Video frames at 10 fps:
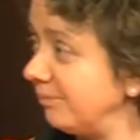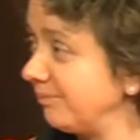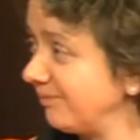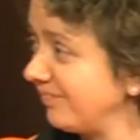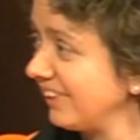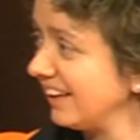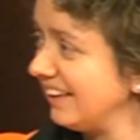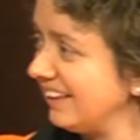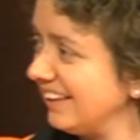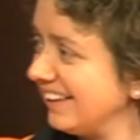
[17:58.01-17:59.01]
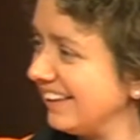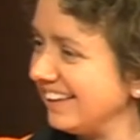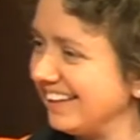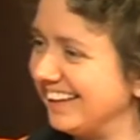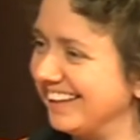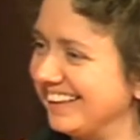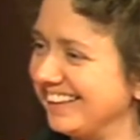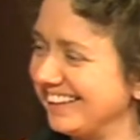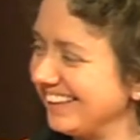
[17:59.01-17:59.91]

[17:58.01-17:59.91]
Yes, you can pay online.